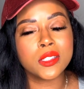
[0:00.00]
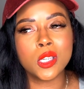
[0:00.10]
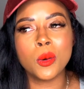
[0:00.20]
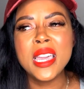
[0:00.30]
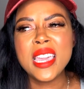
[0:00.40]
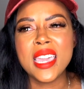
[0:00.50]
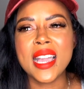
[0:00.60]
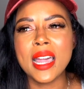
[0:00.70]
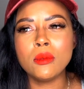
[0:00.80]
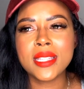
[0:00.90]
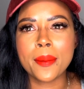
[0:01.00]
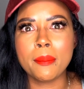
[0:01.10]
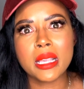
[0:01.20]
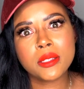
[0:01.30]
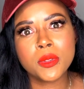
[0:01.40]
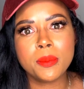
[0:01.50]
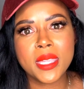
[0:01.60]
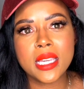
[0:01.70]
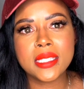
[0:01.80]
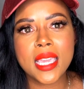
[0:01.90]
So it kind of was like messing with me
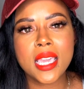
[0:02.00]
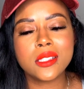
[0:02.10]
that day.